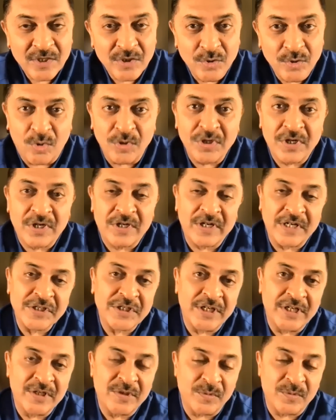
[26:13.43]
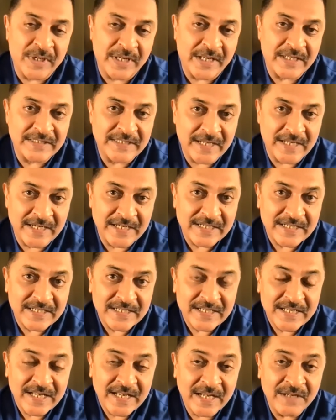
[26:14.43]
Don't rush in to take that.
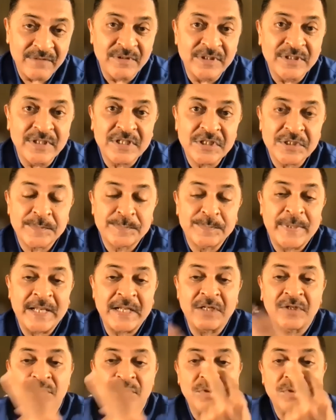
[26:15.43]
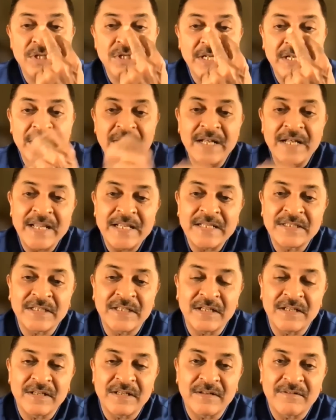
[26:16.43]
And with respect to the
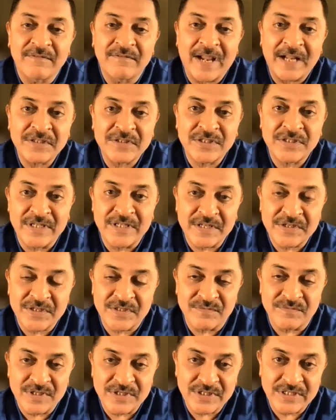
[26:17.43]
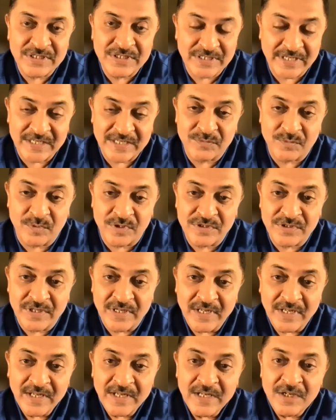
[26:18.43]
nasal vaccination, which he says was,
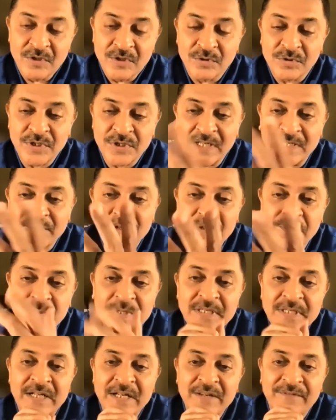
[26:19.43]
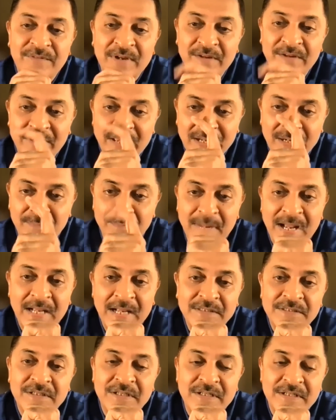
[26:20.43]
which means that if I wear a
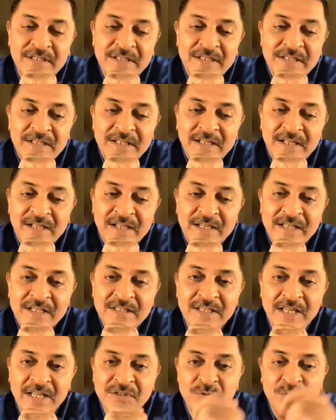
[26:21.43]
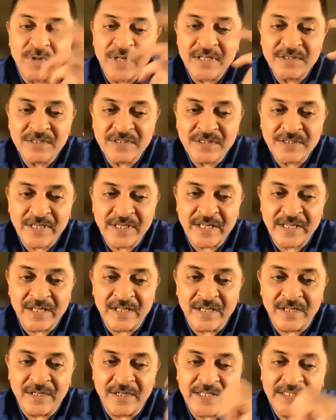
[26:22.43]
mask, it's as good as
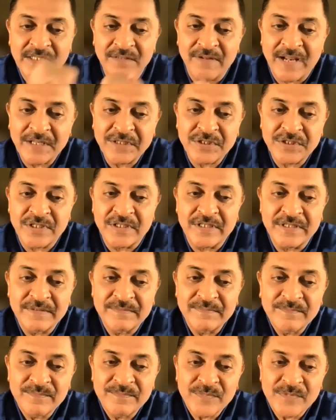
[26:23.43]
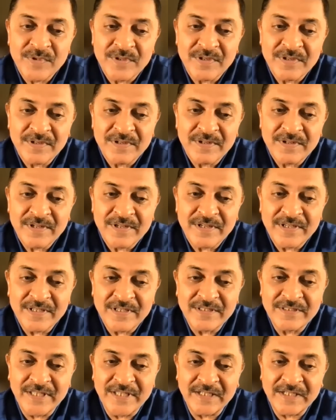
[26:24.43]
taking a nasal vaccine.
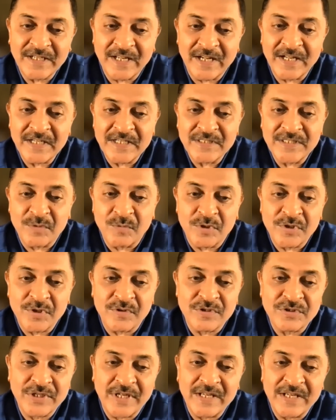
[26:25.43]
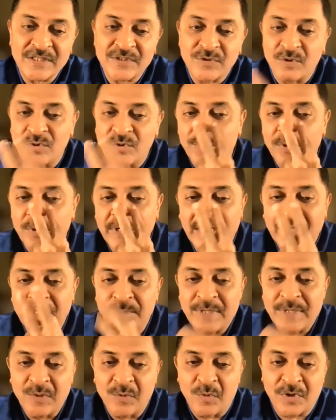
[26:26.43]
Is that correct? Is that what you're saying? It's going to protect
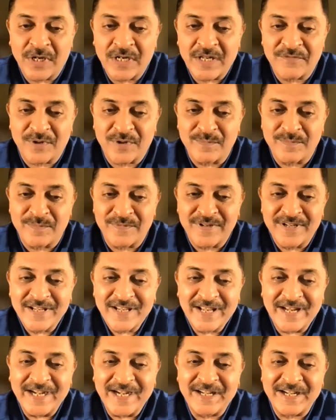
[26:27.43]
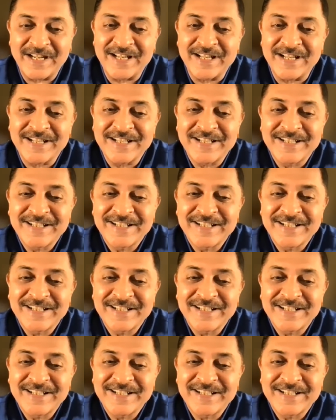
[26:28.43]
me locally from entering?